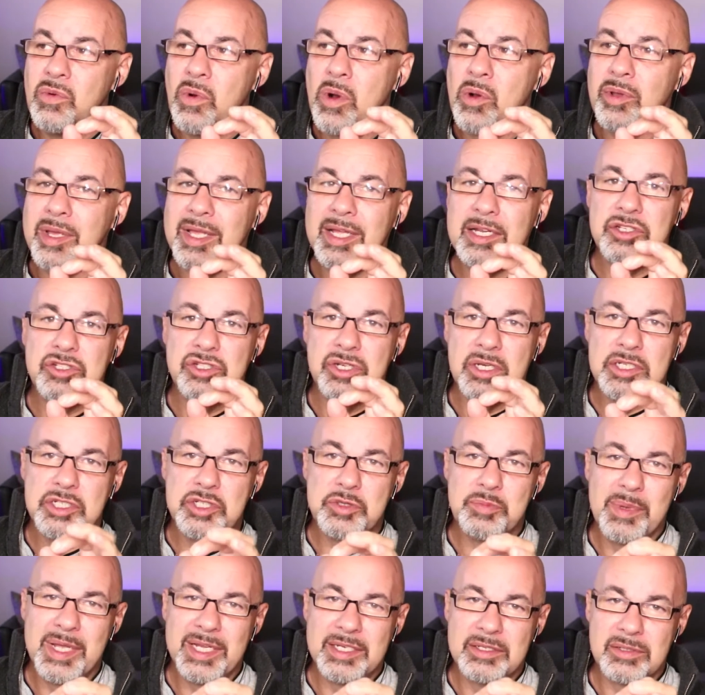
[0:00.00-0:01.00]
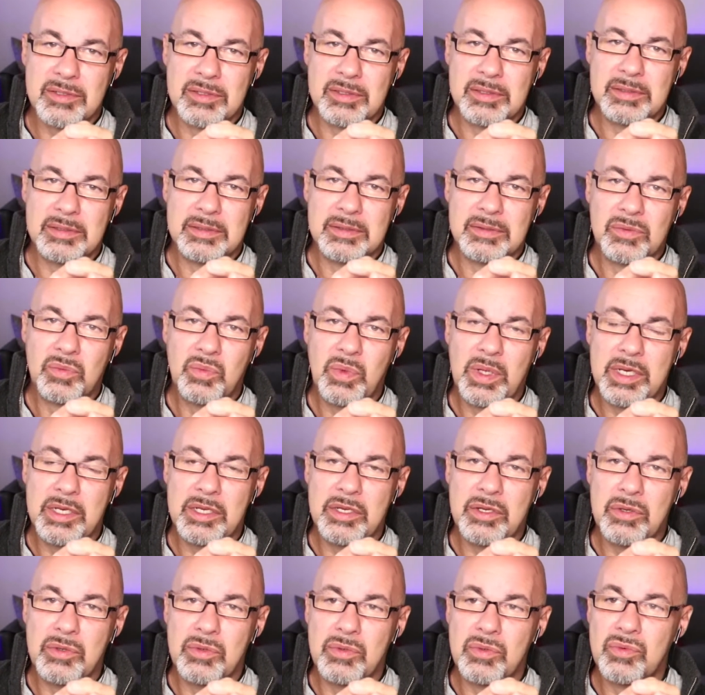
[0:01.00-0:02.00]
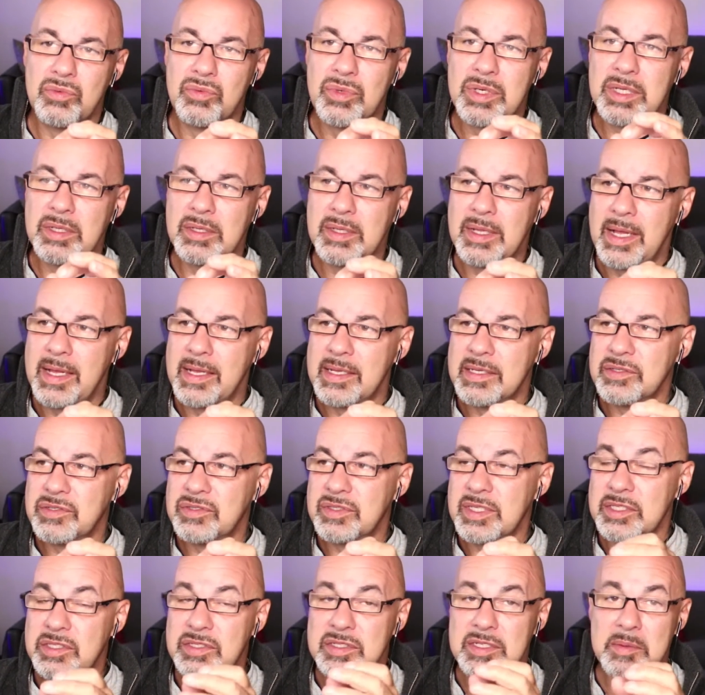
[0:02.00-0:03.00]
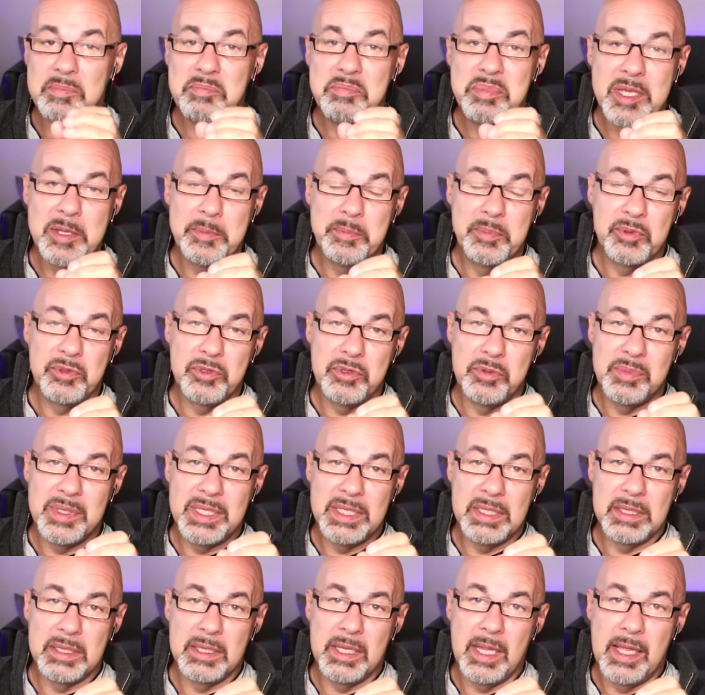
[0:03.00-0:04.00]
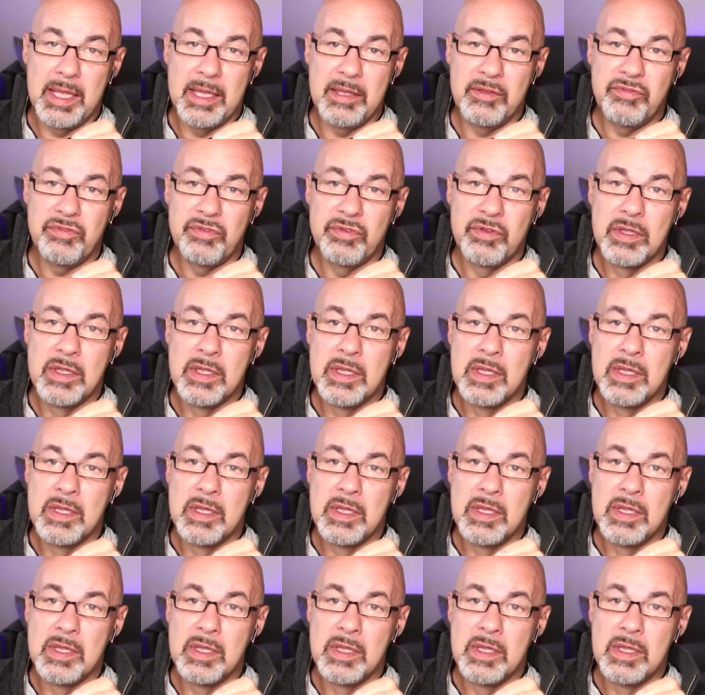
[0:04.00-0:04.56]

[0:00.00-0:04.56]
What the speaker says: won't get judgmental when you realize that some people you meet in life